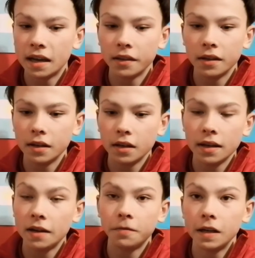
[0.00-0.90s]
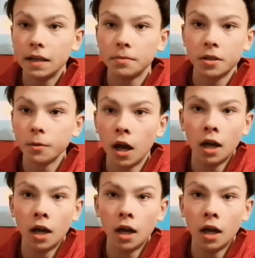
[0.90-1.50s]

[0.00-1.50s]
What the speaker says: Nat Phillips, who